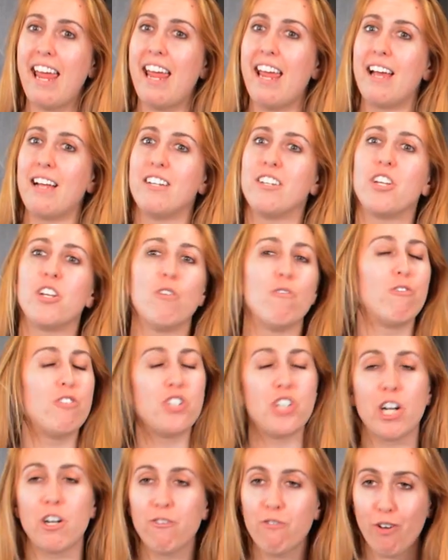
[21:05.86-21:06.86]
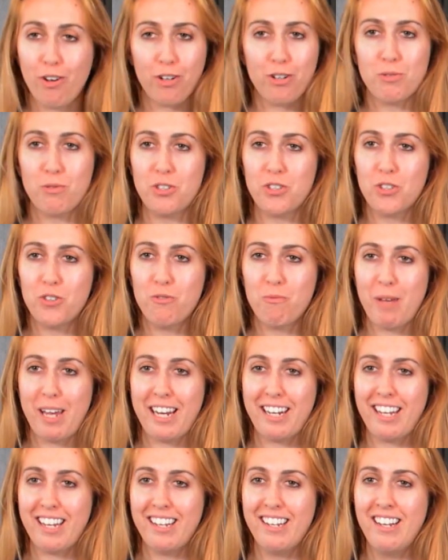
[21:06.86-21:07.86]
and share photos once you've
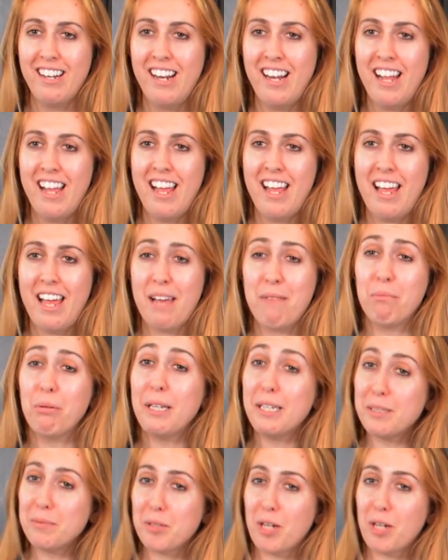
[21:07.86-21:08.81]
made it. And please